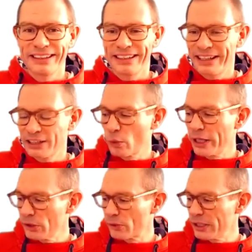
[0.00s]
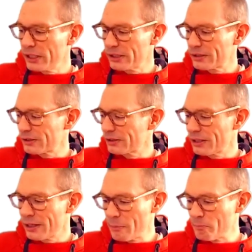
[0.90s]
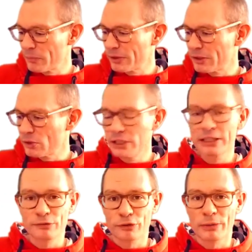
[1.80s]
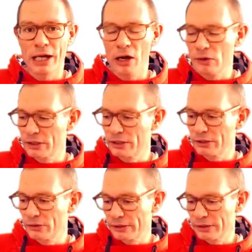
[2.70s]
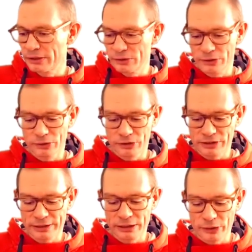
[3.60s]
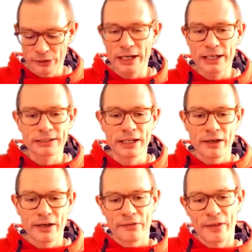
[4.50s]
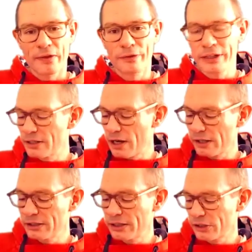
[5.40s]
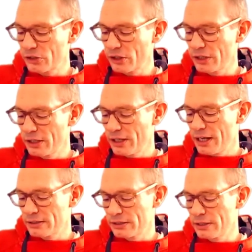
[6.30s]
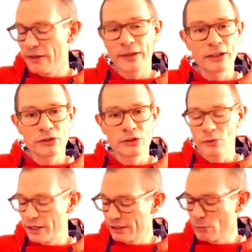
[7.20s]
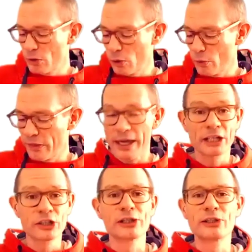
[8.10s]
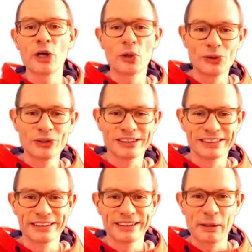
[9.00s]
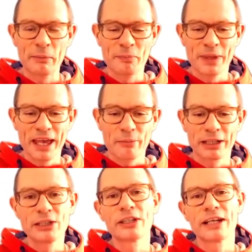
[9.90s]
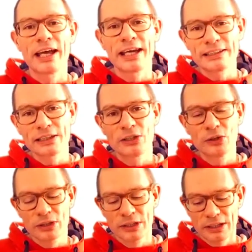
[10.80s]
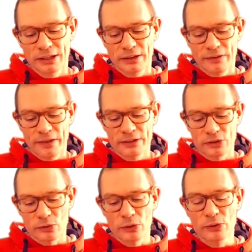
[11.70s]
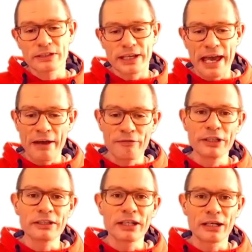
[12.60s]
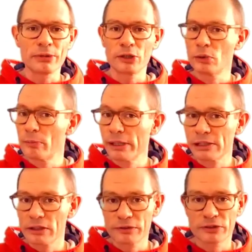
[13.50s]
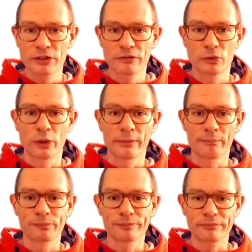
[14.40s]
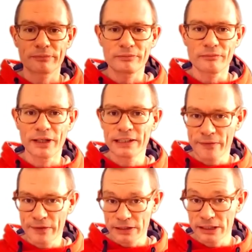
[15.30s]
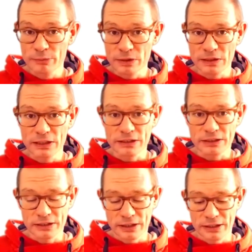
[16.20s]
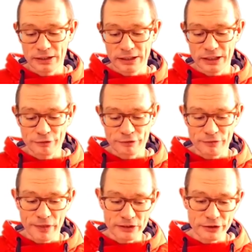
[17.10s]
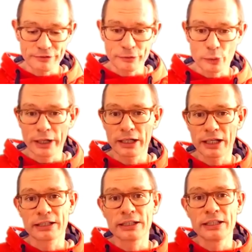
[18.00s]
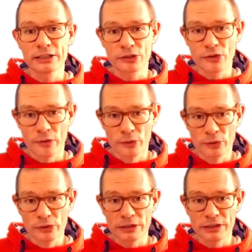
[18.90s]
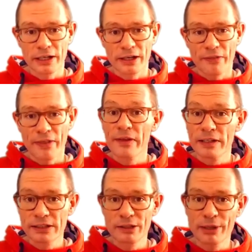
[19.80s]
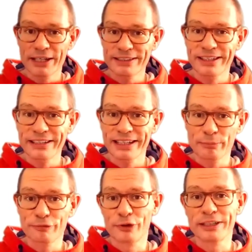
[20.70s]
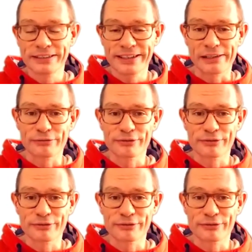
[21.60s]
And when you read it 2 years from now, you suddenly realize that the written architecture has nothing to anymore with the actual code, but you can execute these rules every time you do a build of your software. And the team sees if the software adheres to the rules that the team has set up for itself.